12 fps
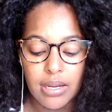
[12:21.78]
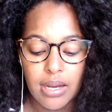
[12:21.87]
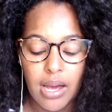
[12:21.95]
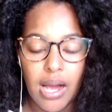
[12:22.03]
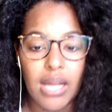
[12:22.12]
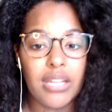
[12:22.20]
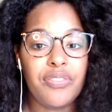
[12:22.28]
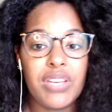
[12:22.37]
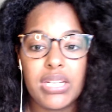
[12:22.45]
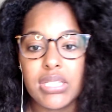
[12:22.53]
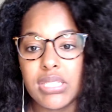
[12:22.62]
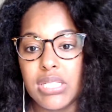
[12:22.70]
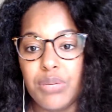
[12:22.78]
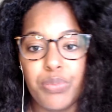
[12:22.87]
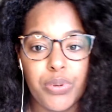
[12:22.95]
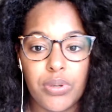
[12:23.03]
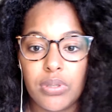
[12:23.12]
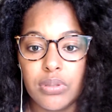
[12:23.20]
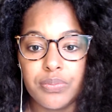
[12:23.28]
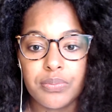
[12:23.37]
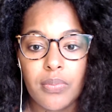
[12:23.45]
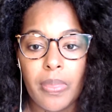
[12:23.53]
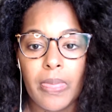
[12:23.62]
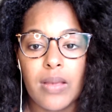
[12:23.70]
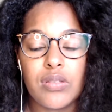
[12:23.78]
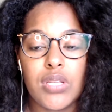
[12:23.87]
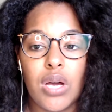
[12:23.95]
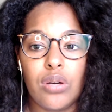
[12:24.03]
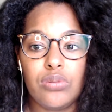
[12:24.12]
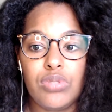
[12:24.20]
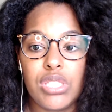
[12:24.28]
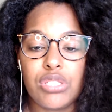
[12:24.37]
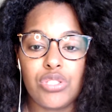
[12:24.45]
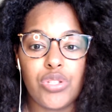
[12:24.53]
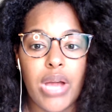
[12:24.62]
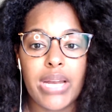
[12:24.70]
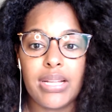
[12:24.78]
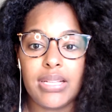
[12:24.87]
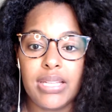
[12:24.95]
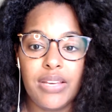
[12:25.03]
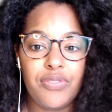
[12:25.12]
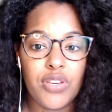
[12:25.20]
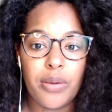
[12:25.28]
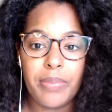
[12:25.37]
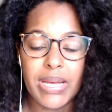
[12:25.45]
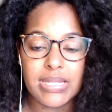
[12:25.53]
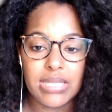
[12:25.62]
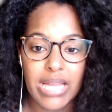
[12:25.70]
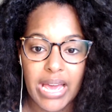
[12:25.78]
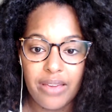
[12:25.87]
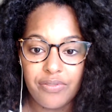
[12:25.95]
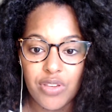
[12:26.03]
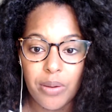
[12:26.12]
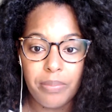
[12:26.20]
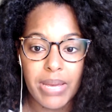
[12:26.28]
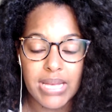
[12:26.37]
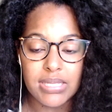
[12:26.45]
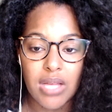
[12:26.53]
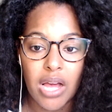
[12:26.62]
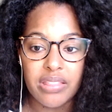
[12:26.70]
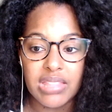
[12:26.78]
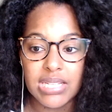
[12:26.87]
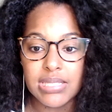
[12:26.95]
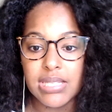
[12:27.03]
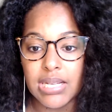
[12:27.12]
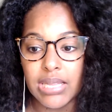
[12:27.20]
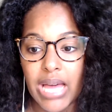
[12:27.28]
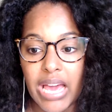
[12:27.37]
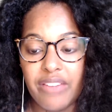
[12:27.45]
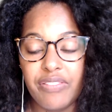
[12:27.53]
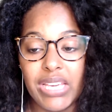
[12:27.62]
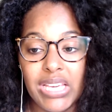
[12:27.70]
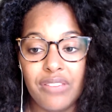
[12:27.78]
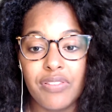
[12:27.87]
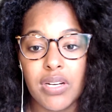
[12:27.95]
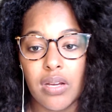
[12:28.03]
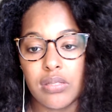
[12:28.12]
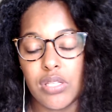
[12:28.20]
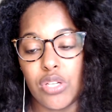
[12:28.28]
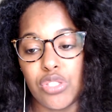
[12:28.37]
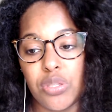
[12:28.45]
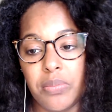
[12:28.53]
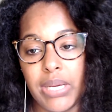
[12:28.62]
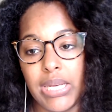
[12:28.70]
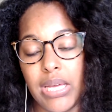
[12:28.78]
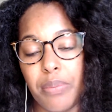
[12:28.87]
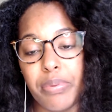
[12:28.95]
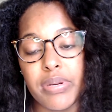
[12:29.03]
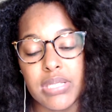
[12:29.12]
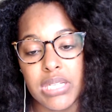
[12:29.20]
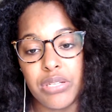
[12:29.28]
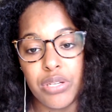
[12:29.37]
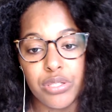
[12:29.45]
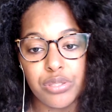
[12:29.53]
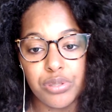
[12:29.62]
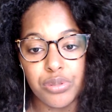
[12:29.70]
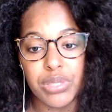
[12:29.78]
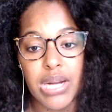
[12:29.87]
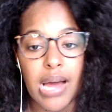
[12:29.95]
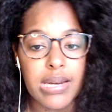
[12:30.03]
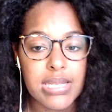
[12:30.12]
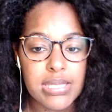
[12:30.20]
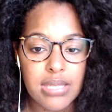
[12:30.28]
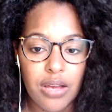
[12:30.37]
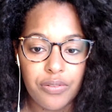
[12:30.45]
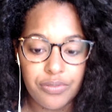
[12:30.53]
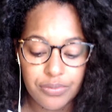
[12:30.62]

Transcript: All of it is temporal. So just try to live your best life, your best authentic life, even on social media. Present your true and honest self.